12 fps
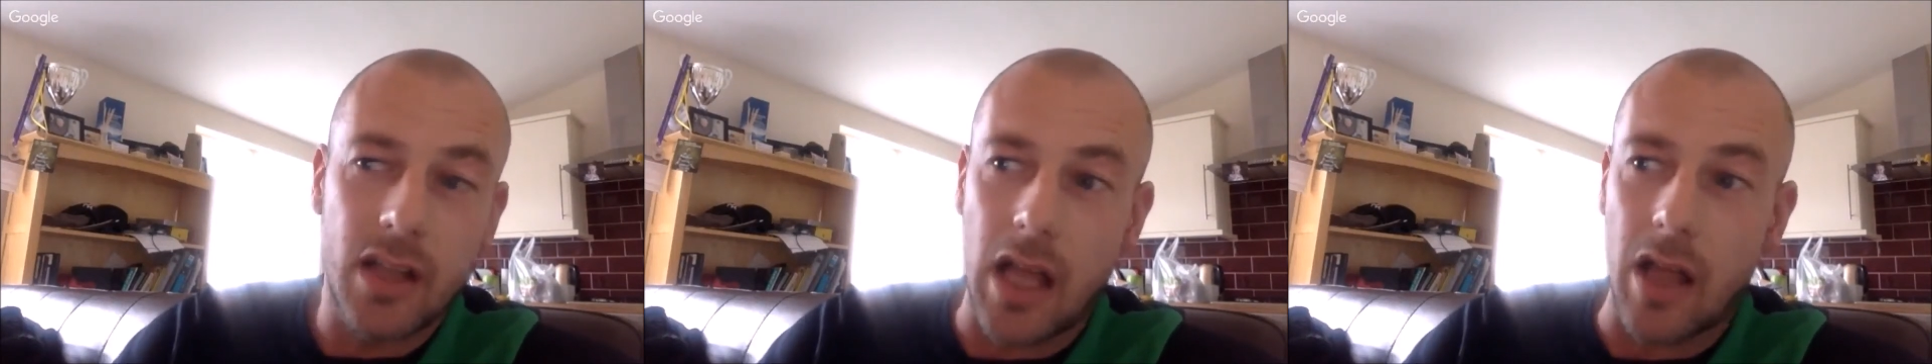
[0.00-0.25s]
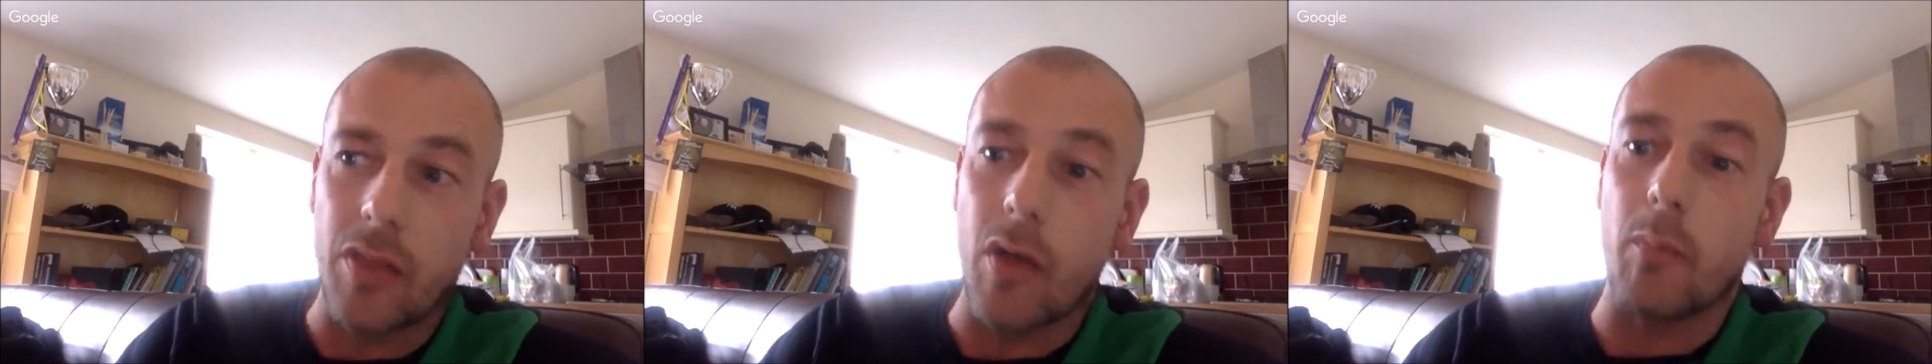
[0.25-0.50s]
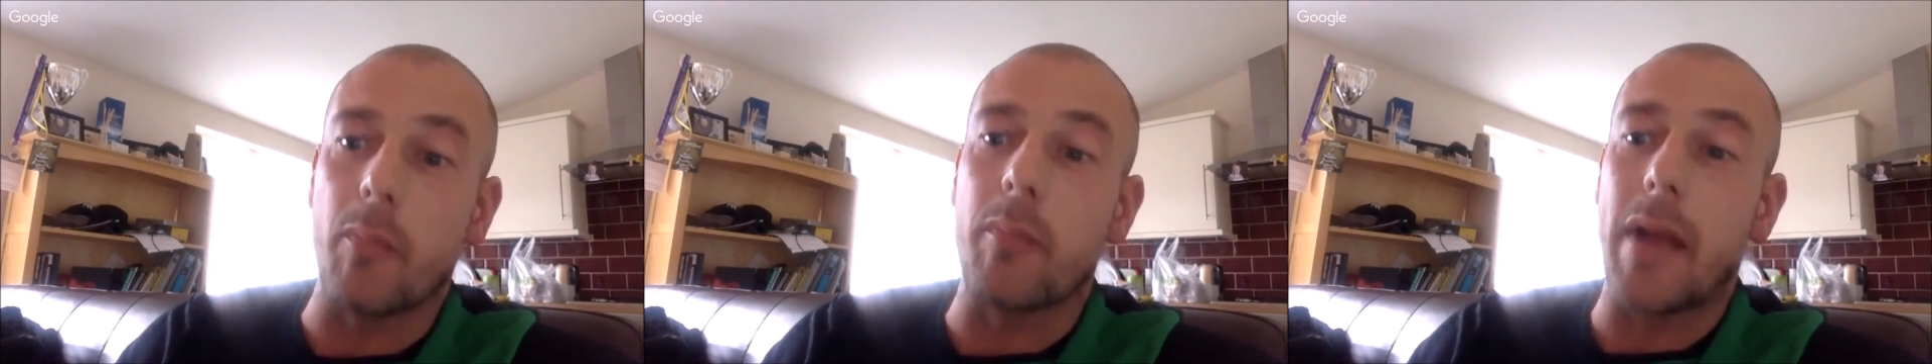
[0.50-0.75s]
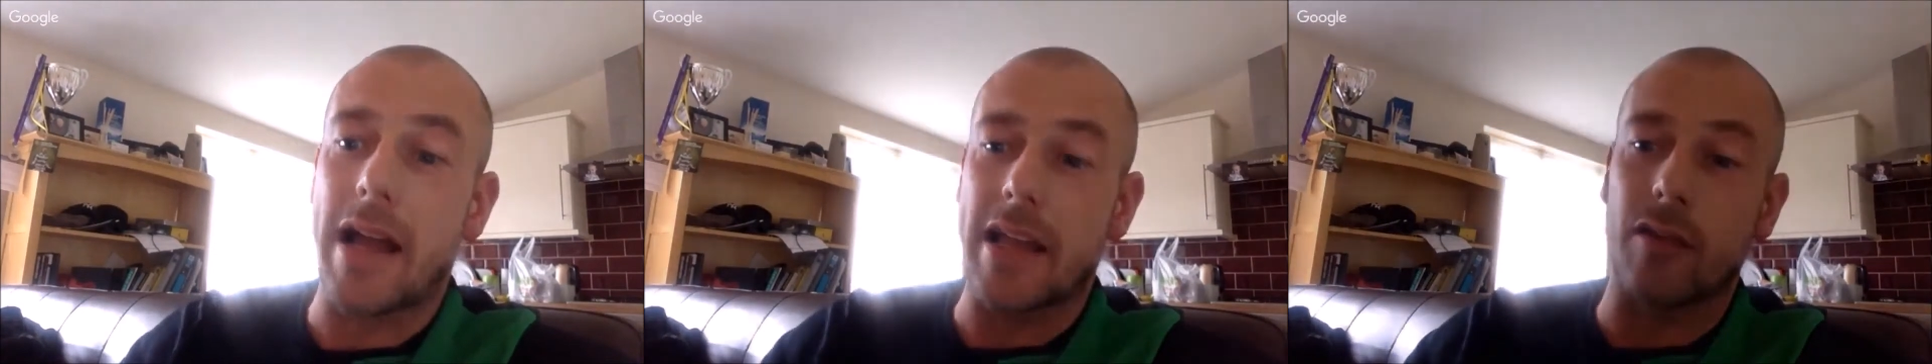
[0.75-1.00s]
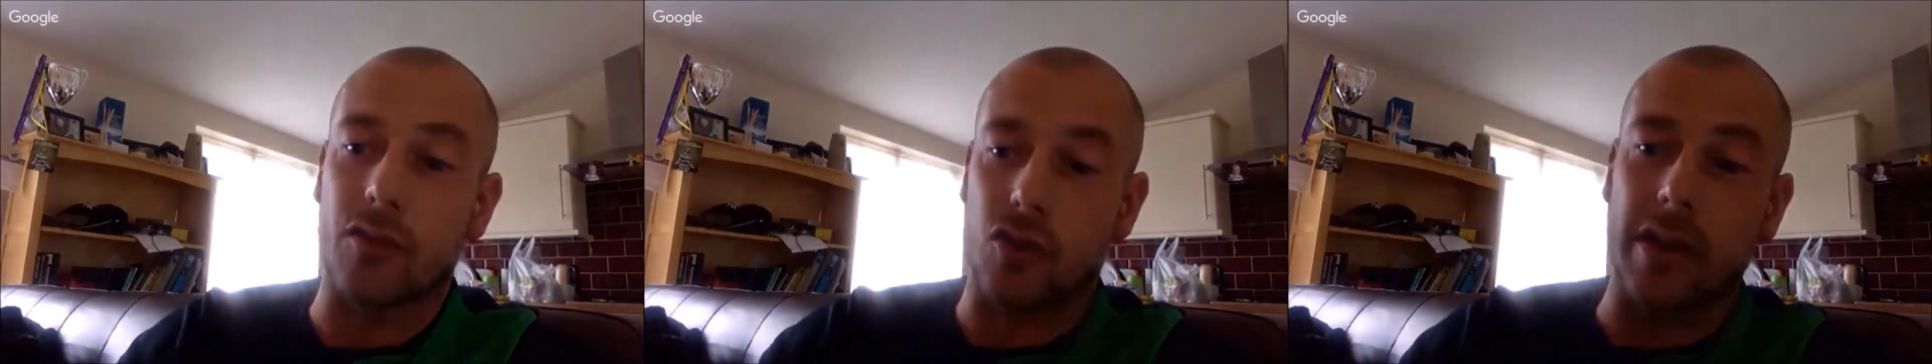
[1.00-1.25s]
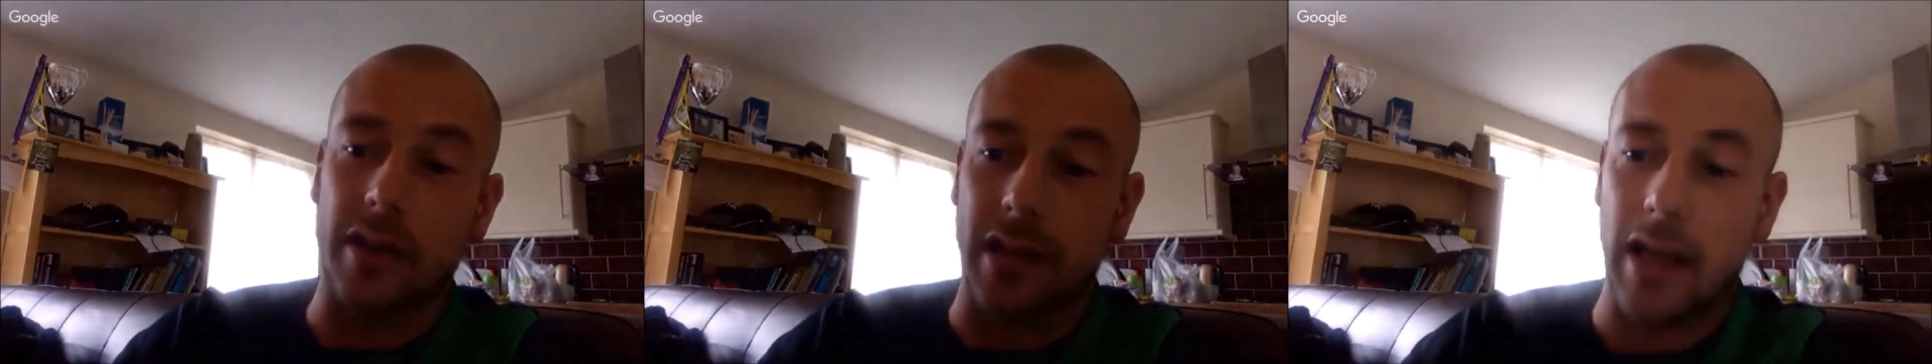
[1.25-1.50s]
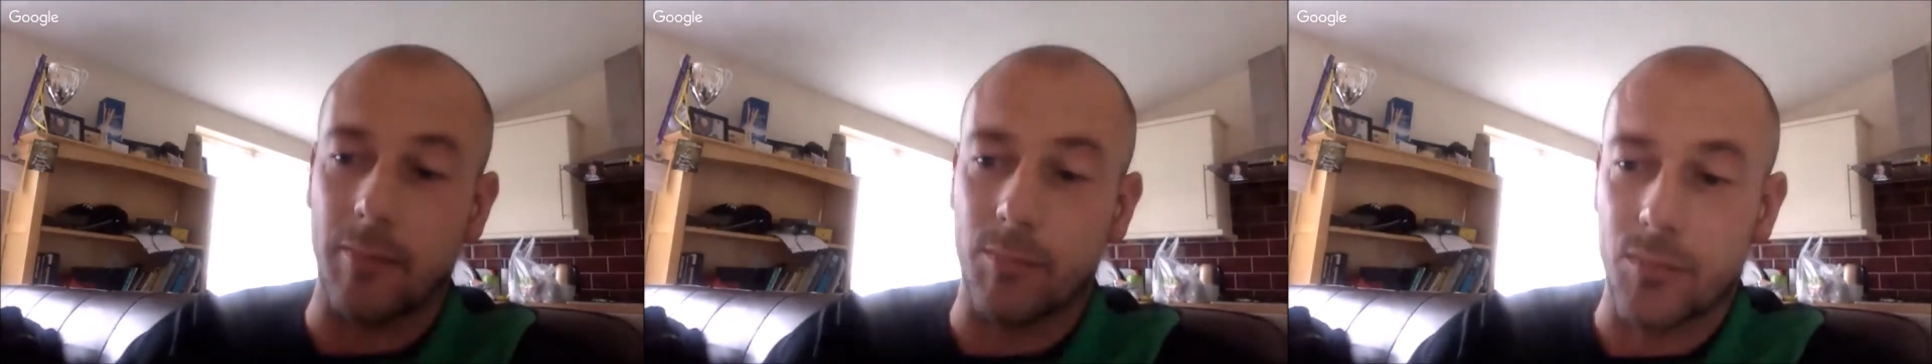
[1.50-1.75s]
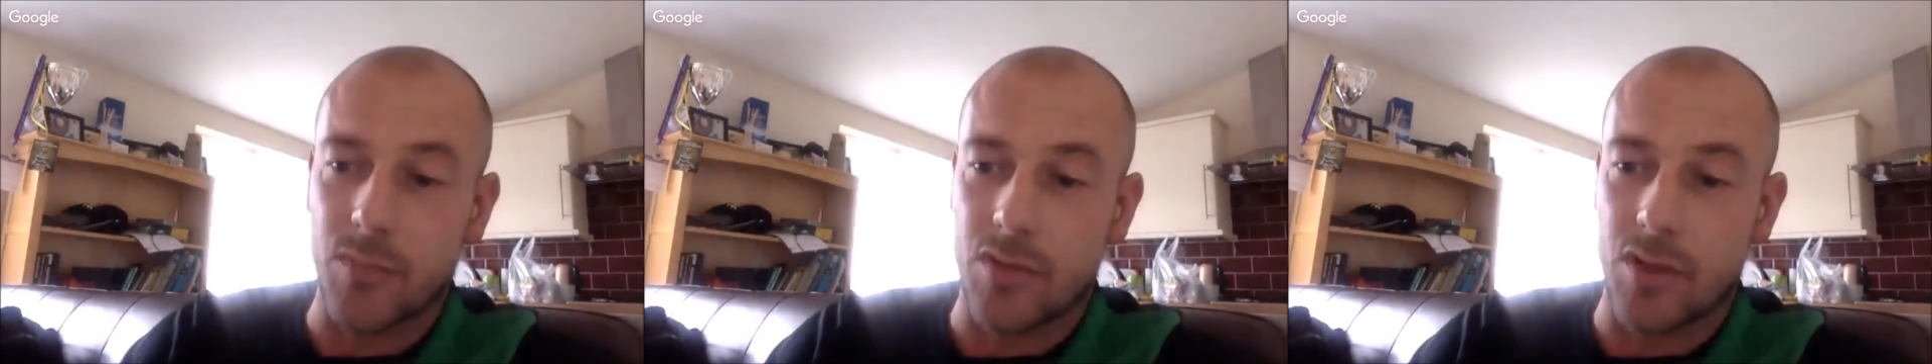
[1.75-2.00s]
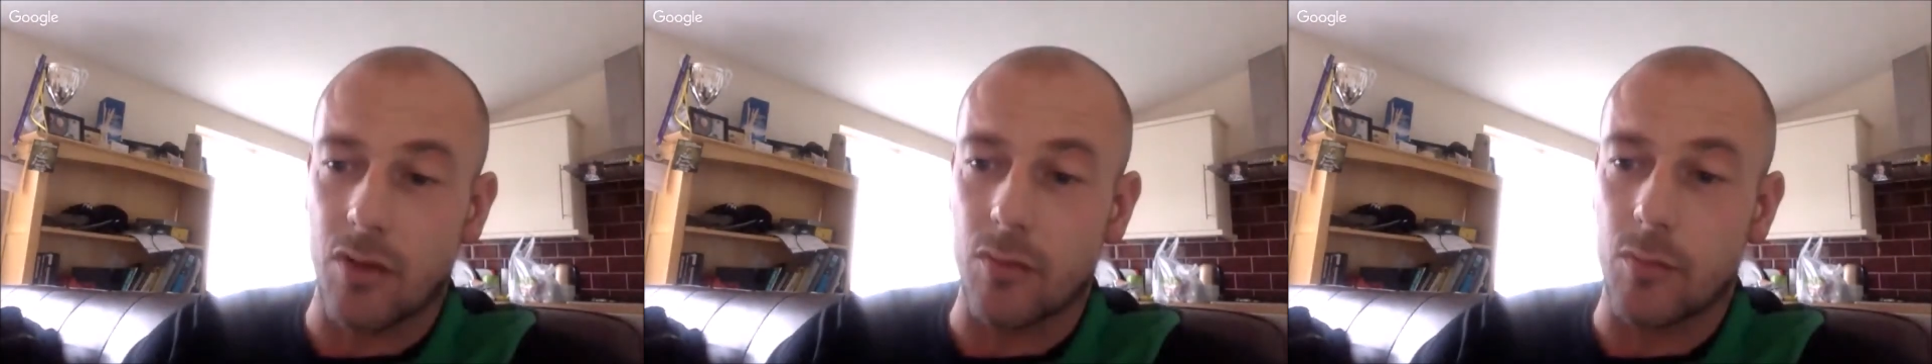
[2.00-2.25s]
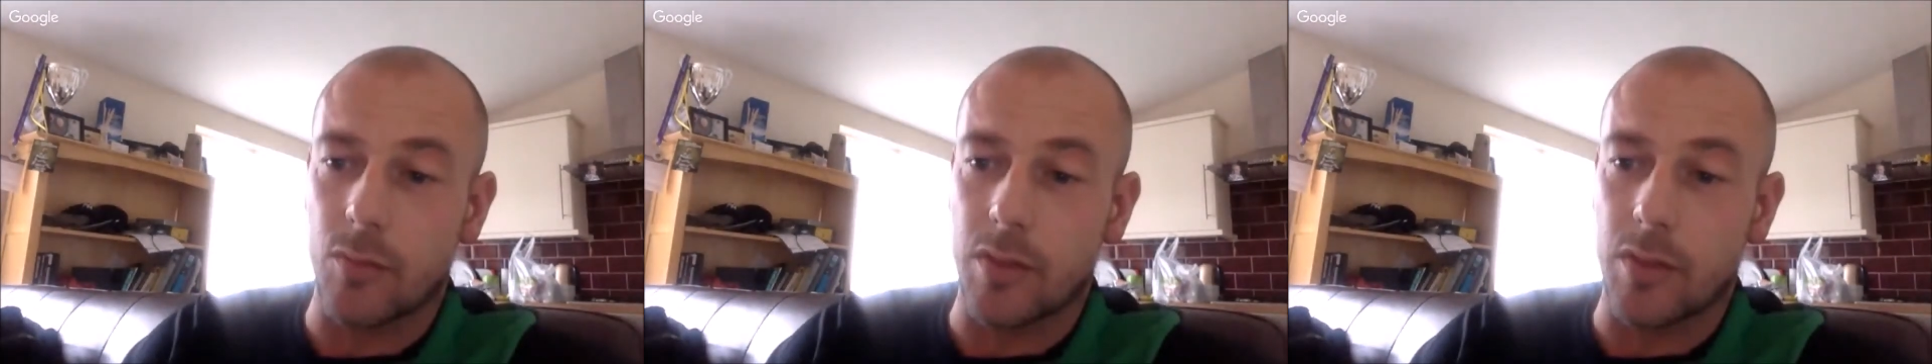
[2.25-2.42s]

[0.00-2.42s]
that may have triggered that. So,